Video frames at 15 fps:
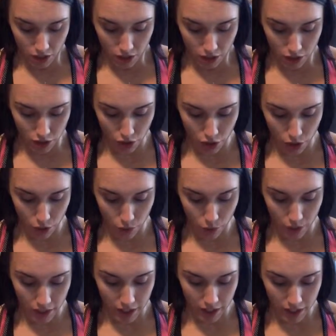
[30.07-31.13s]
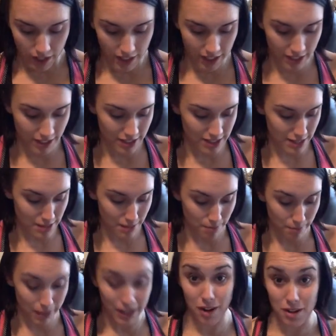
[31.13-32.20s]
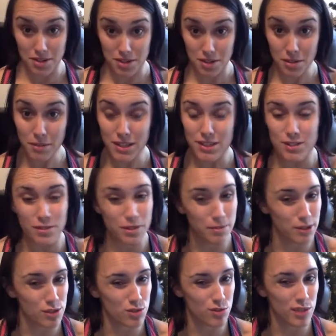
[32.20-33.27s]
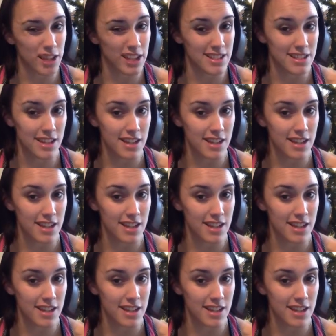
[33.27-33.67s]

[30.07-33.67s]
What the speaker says: you know, it's been awesome. It's only been 2 days.